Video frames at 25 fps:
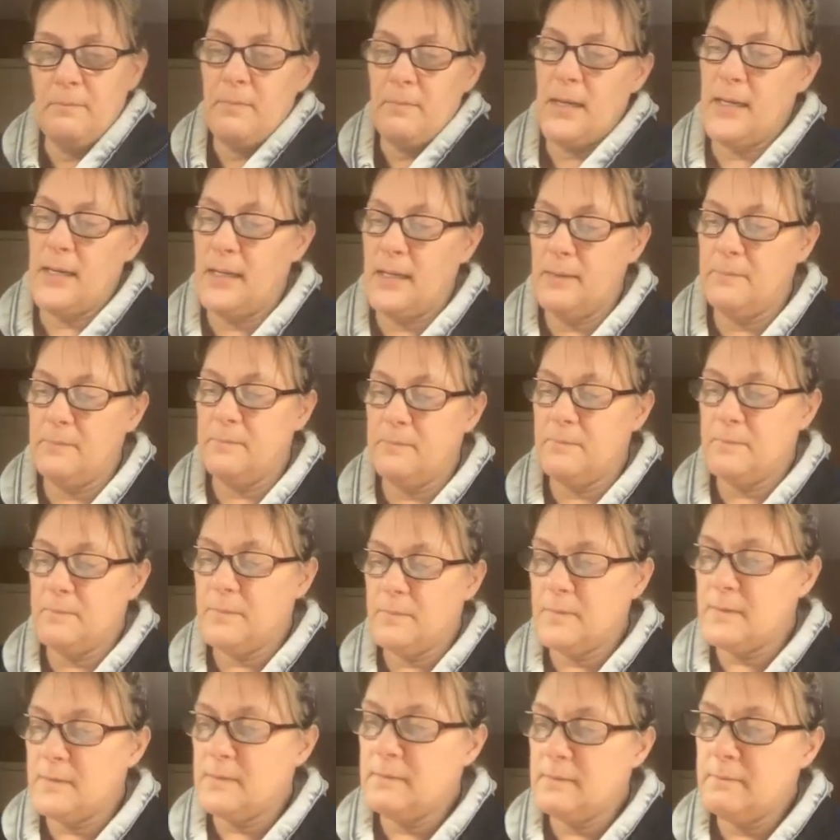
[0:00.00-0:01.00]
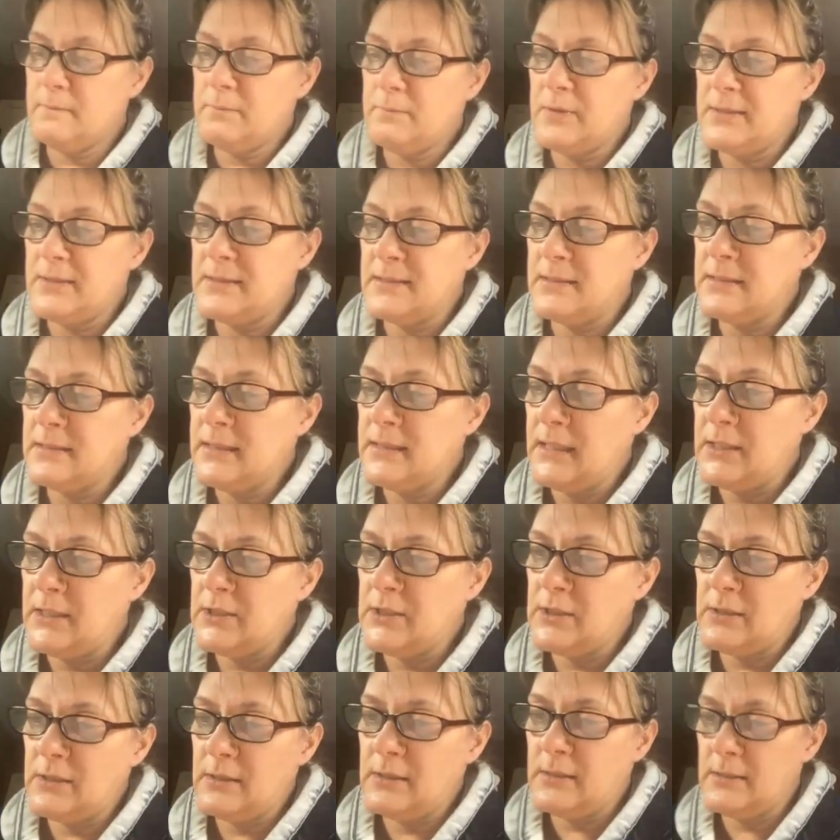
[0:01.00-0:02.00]
my
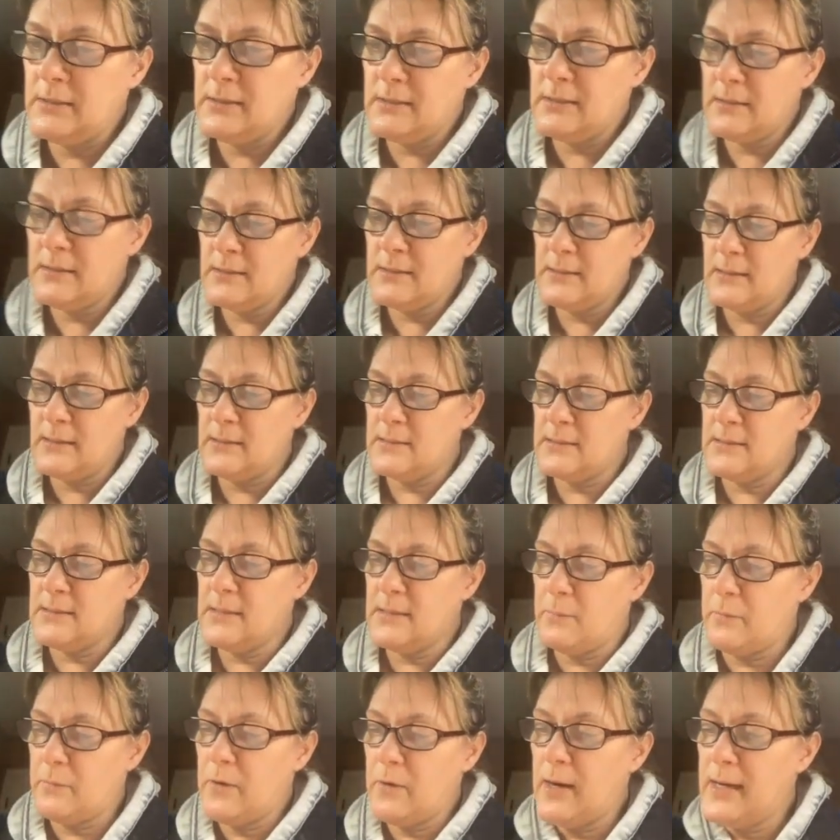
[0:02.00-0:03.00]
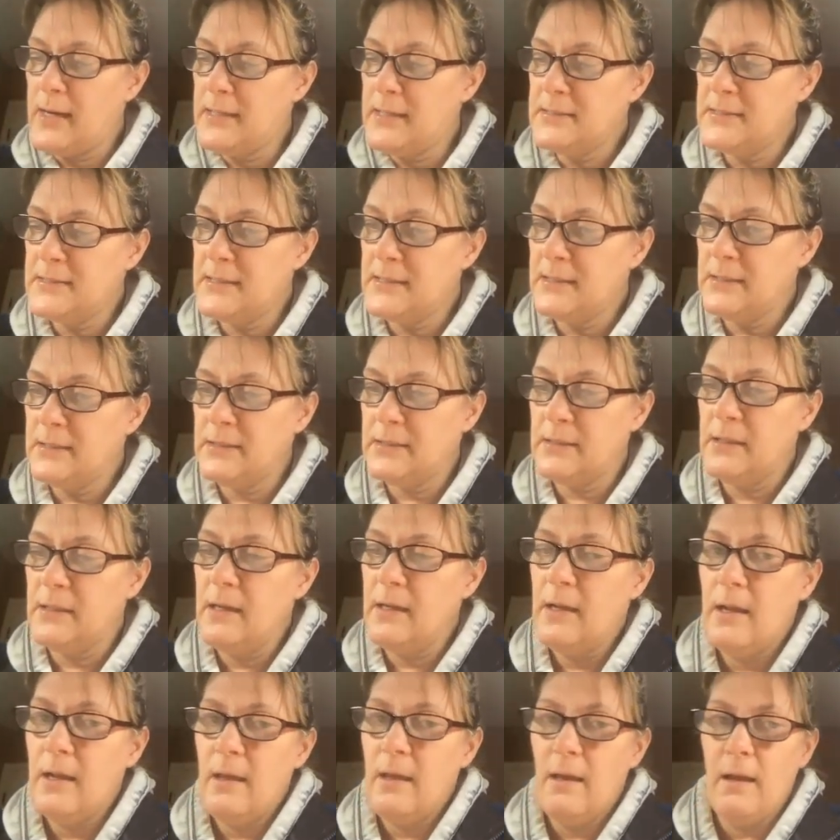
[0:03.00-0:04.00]
presentation is going to summarize here,
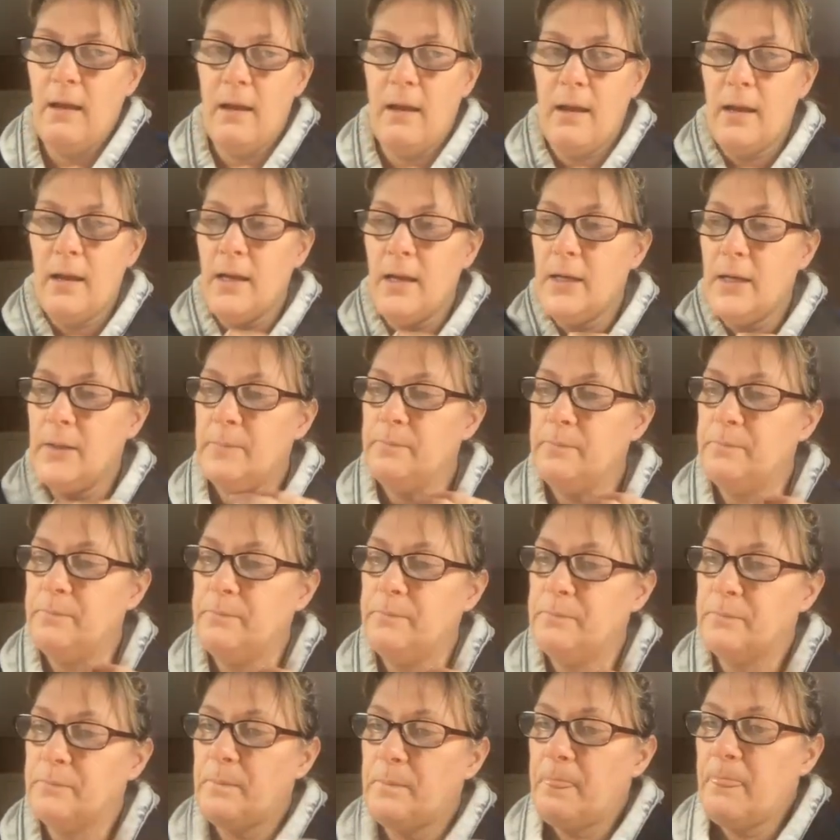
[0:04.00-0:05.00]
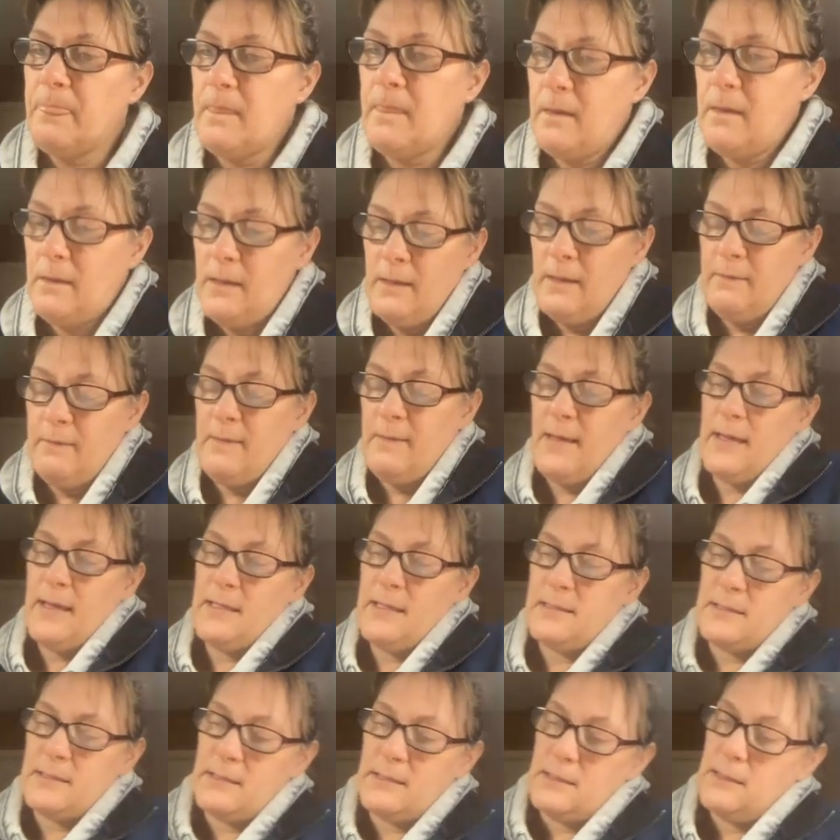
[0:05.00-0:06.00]
in
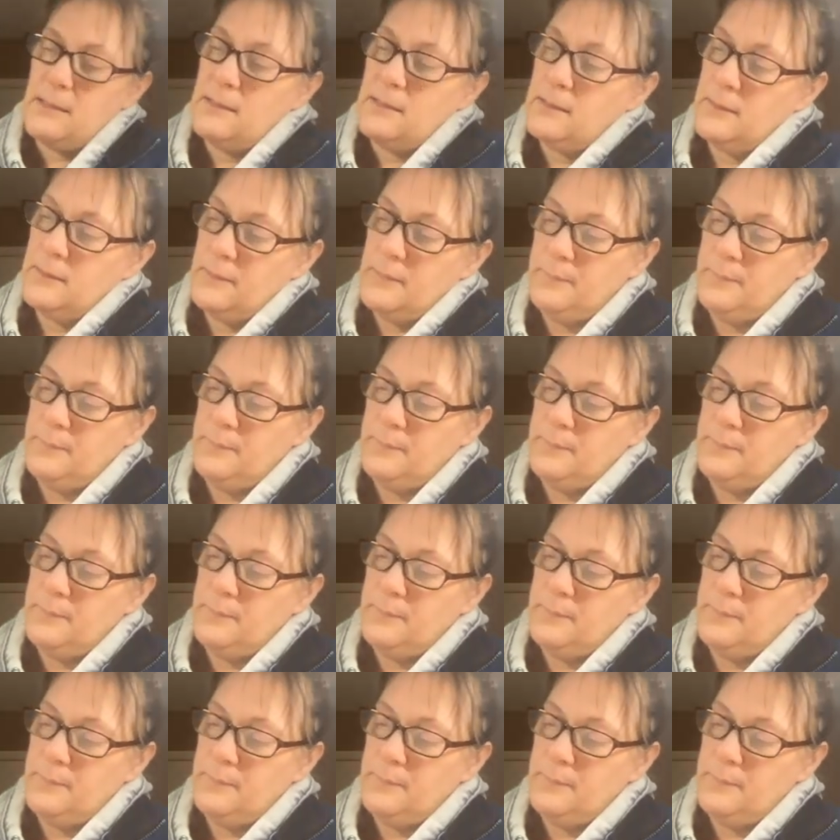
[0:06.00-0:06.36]
that